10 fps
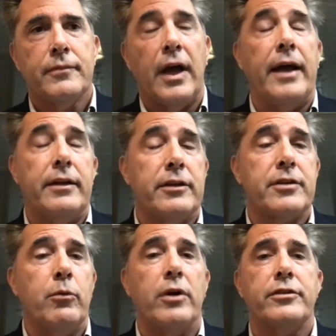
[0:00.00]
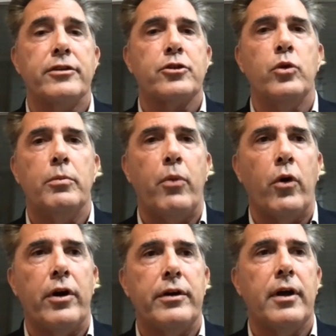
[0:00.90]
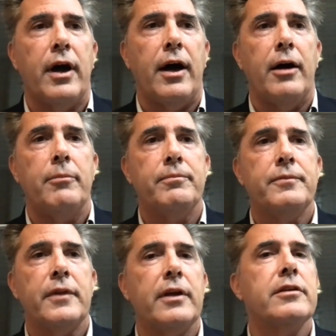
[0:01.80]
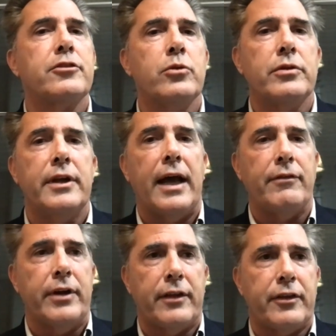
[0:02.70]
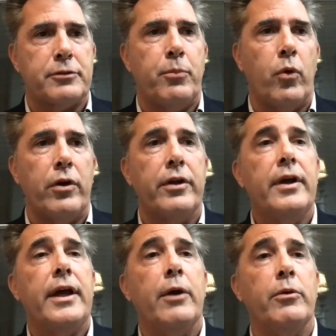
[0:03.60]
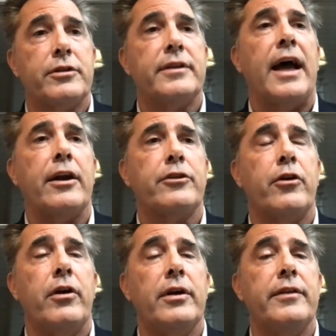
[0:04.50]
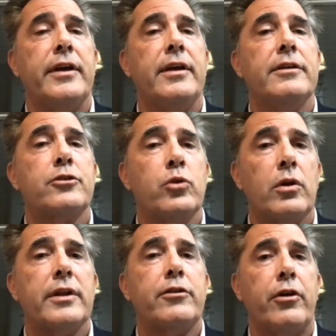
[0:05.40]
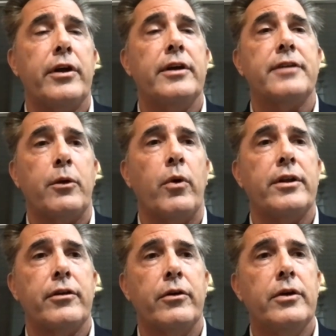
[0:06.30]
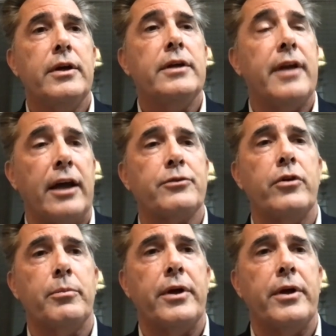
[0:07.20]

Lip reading: And it wasn't the school board. The school didn't have an ethics board. It was the school attorneys that he went to ask for.